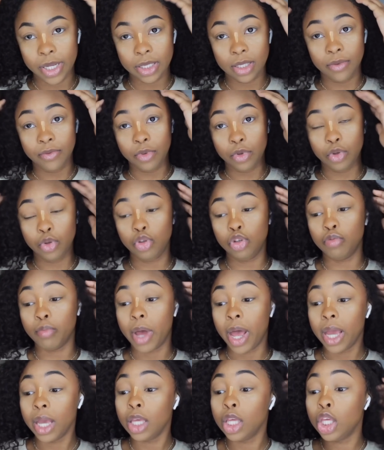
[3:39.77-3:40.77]
if you use
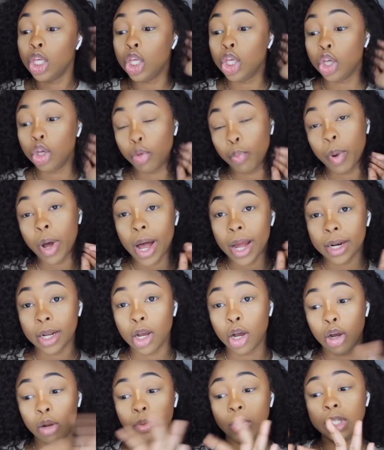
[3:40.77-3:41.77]
my coupon
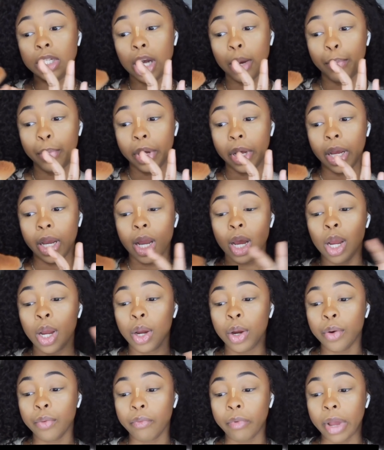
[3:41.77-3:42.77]
code, which I'll put
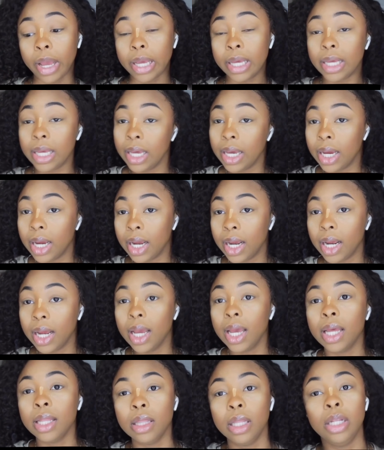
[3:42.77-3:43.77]
right here,
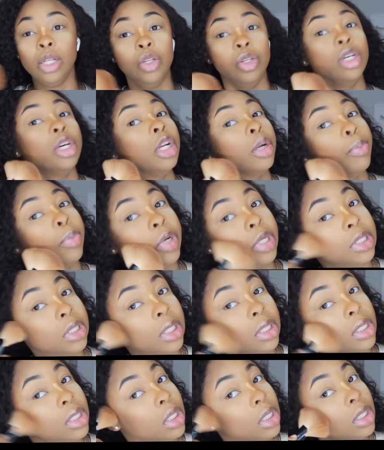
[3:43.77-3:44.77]
then you get a
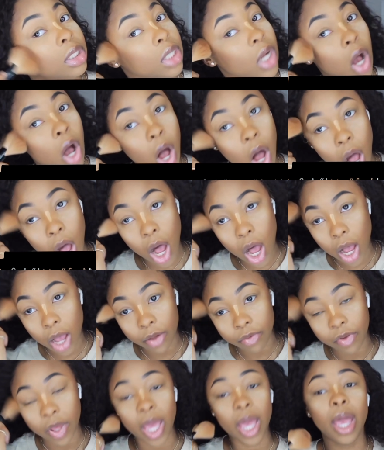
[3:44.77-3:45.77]
percentage
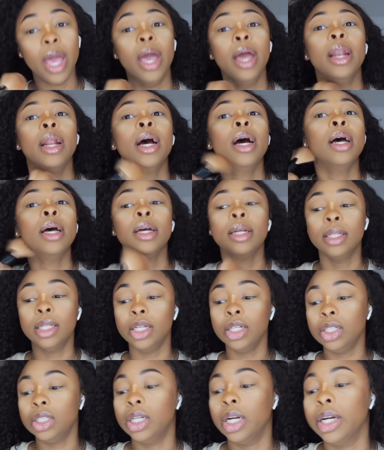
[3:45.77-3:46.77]
off. And
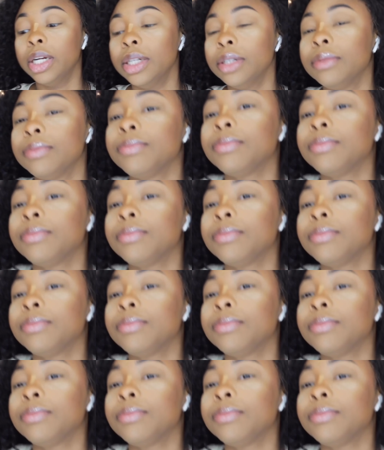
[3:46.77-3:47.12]
this shirt,